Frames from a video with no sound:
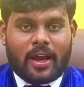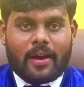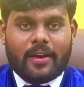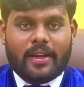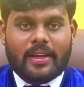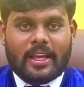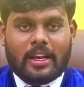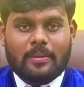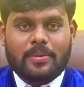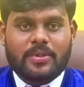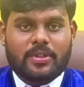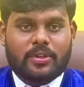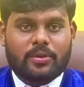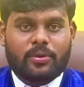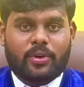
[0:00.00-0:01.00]
or it
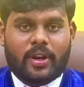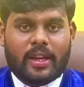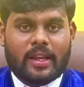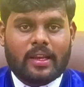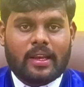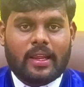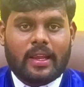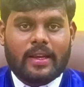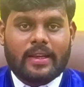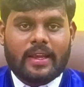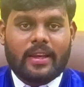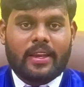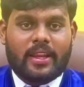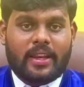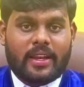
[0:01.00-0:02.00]
helps to regulate
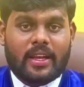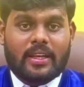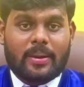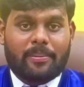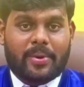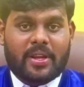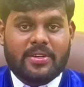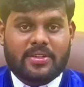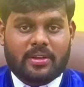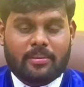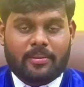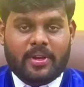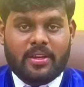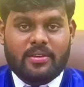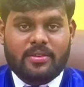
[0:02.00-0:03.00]
an inner temperature.
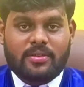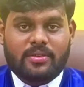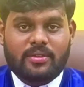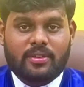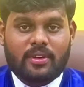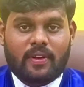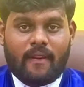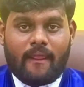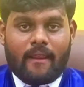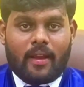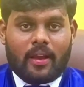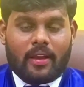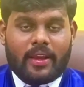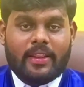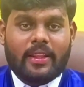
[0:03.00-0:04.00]
Means
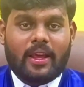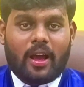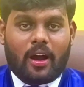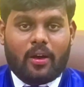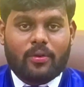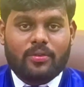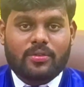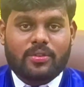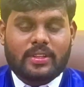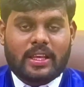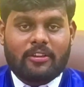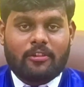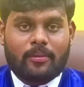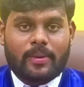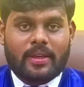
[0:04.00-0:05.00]
in the house
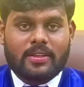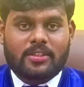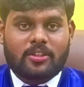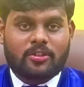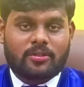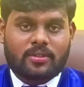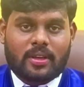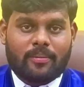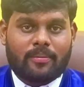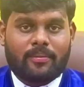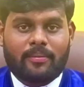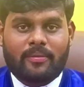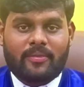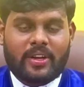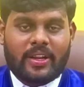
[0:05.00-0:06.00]
there will be
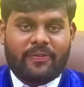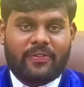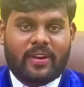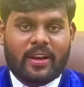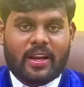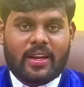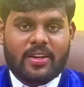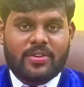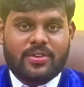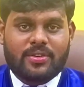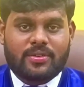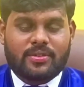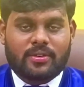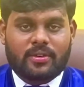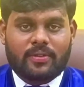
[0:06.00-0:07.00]
some different
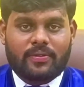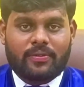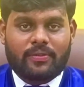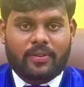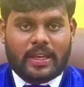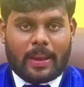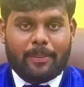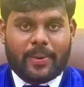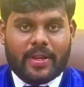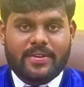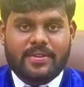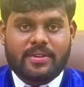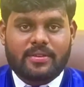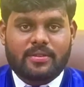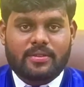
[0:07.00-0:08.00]
conditions of
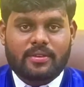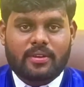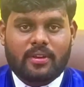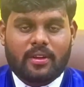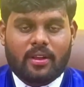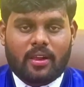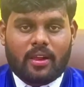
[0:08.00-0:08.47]
temperatures,